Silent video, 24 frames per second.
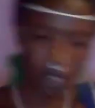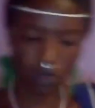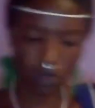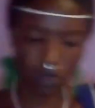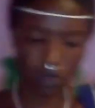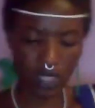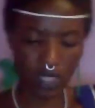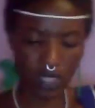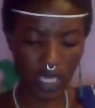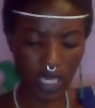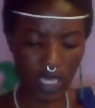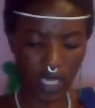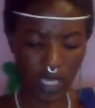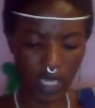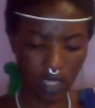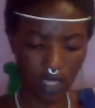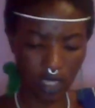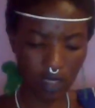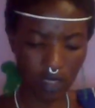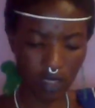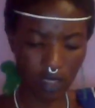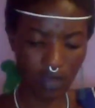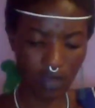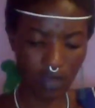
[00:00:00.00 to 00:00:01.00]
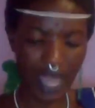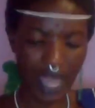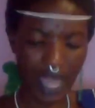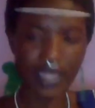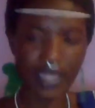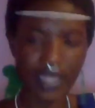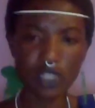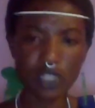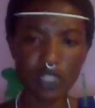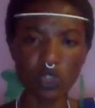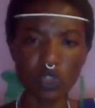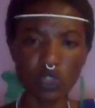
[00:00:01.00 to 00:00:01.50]
than you think.
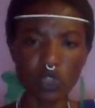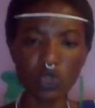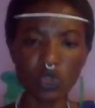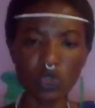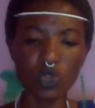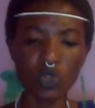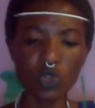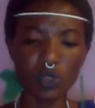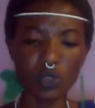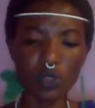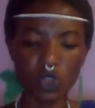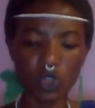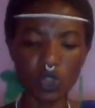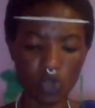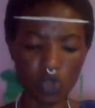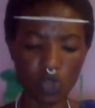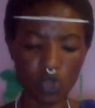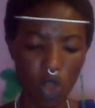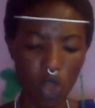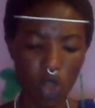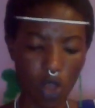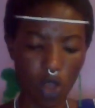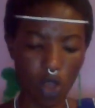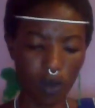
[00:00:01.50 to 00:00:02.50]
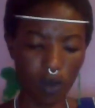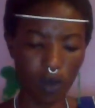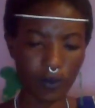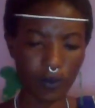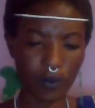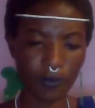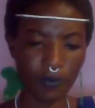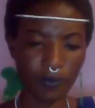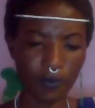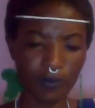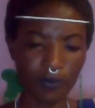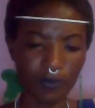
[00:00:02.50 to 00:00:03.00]
I need you to be
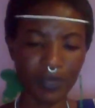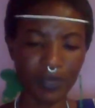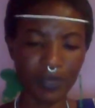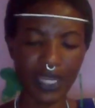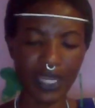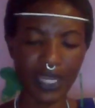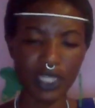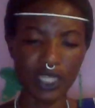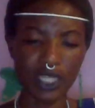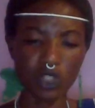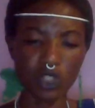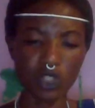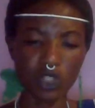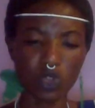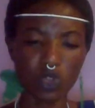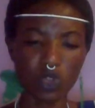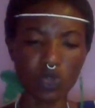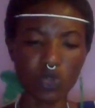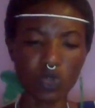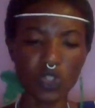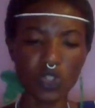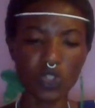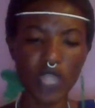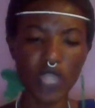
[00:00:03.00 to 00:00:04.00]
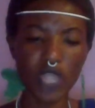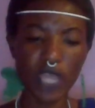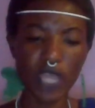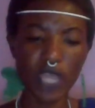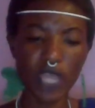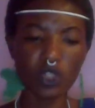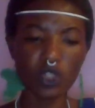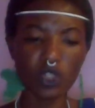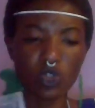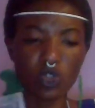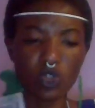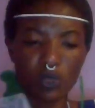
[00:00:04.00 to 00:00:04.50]
strong, but I need you to
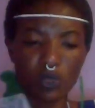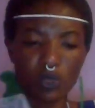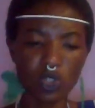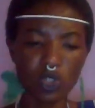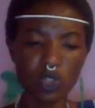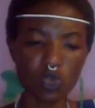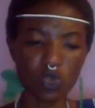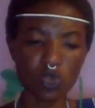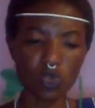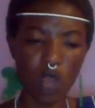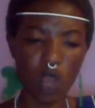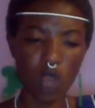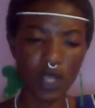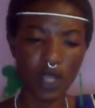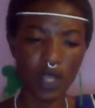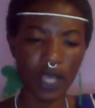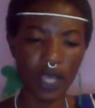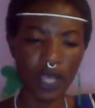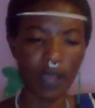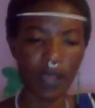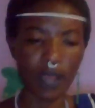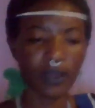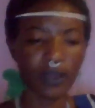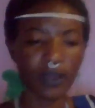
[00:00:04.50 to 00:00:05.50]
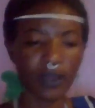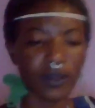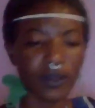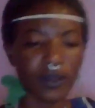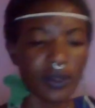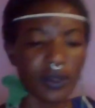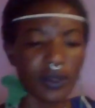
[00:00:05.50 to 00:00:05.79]
change to be stronger,